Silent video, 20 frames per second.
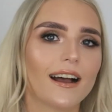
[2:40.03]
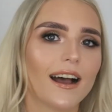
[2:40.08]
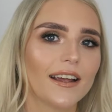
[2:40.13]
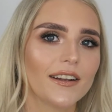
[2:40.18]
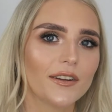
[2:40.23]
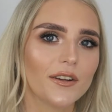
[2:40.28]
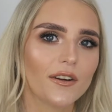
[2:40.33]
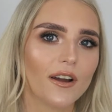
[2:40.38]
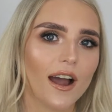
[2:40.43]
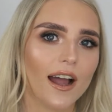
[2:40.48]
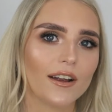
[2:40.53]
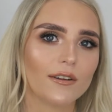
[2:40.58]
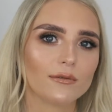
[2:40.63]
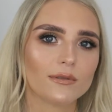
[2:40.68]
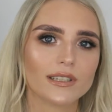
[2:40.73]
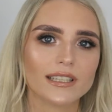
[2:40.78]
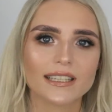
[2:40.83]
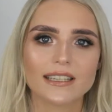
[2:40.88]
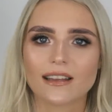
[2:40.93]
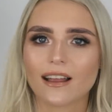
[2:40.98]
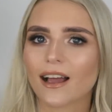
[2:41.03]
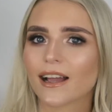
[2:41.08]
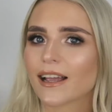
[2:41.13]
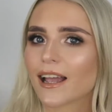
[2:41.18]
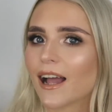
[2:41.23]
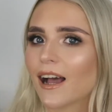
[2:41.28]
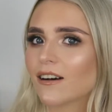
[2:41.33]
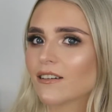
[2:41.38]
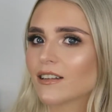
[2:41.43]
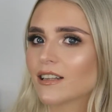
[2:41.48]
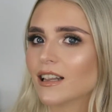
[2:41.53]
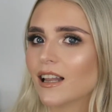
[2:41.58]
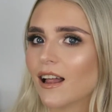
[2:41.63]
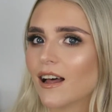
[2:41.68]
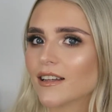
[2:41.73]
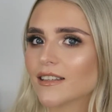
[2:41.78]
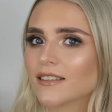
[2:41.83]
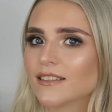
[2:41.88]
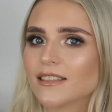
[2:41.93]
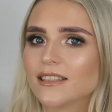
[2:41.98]
I know I really like how
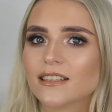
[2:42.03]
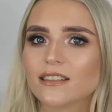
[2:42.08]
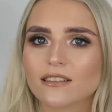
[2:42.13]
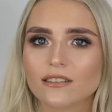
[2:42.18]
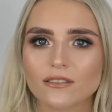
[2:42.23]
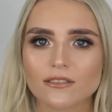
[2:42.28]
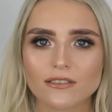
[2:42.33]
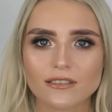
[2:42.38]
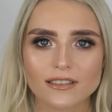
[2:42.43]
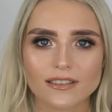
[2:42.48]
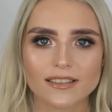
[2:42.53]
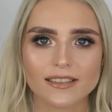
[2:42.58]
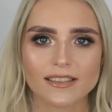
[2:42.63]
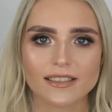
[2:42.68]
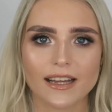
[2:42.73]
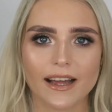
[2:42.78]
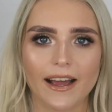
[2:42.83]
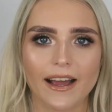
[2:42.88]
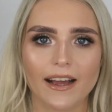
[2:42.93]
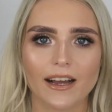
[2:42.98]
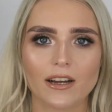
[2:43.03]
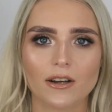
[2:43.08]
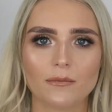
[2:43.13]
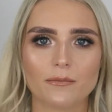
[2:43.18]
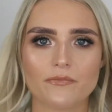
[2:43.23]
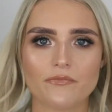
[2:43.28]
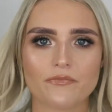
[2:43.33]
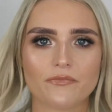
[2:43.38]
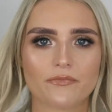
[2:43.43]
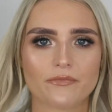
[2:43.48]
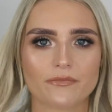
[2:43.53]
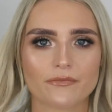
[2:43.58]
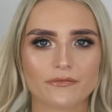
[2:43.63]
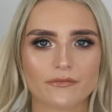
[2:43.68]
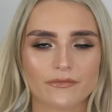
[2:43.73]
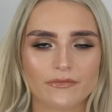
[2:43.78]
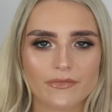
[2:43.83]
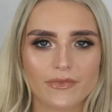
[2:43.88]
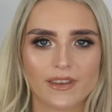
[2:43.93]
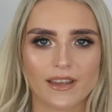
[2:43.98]
classy it looks.
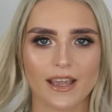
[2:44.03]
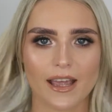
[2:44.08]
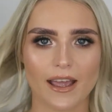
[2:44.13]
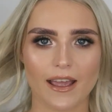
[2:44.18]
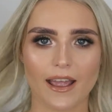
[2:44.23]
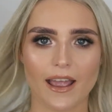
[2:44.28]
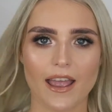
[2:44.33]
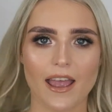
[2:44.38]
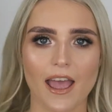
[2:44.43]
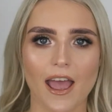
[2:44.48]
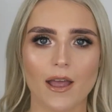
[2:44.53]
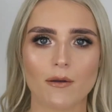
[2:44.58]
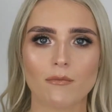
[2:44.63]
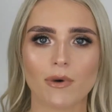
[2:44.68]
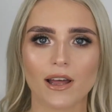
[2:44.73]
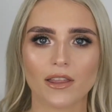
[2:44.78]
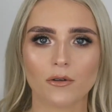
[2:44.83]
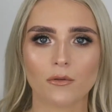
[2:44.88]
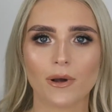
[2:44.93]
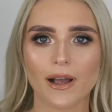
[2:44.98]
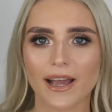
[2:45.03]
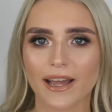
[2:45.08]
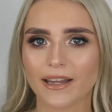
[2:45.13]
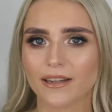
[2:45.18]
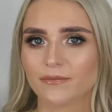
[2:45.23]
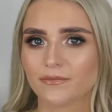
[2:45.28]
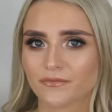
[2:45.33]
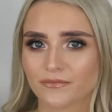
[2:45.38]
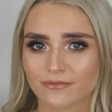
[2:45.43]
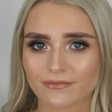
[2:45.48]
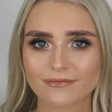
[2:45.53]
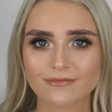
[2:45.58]
Yeah, and by the way,